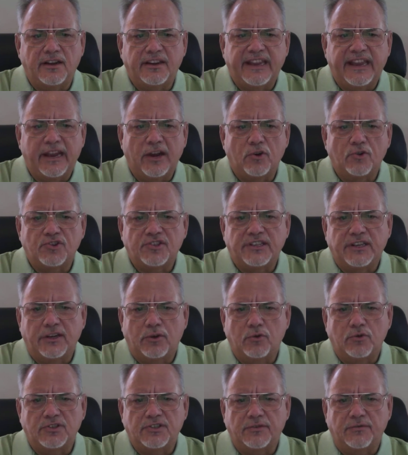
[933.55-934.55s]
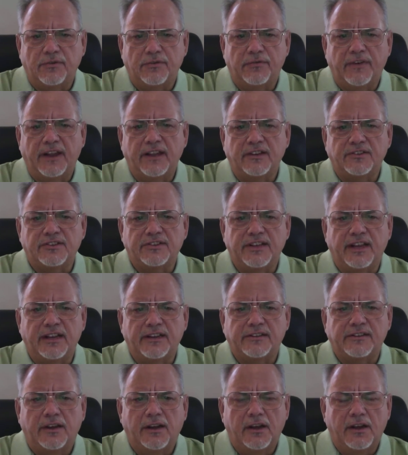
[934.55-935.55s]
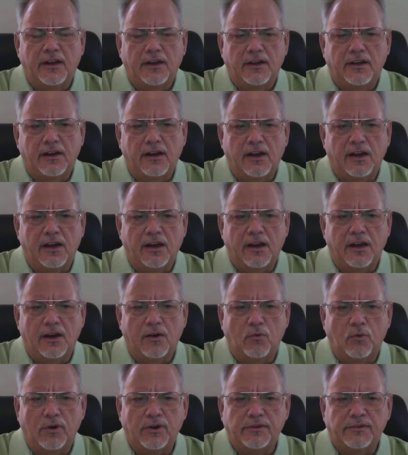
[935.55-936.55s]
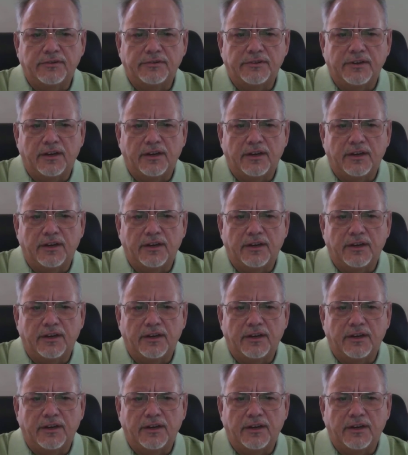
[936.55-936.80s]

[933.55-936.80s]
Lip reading: care sequence of events that would,